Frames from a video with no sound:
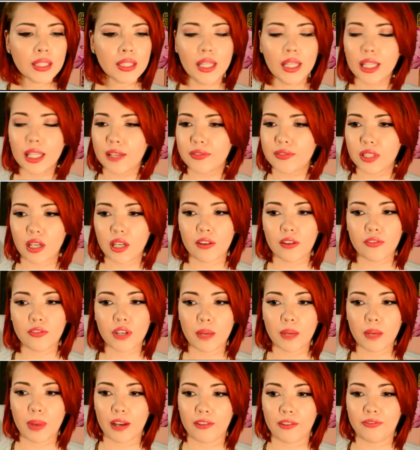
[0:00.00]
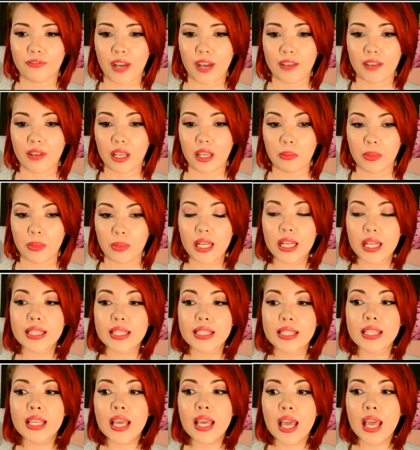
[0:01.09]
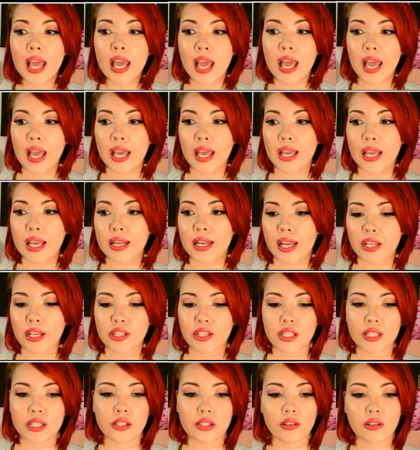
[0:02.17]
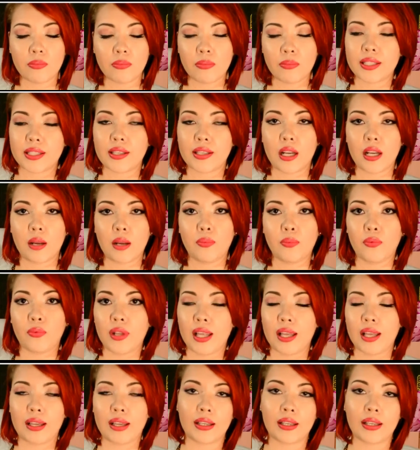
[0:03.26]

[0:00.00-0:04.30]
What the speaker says: I left it on for about 5-8 minutes, and I just mixed it up with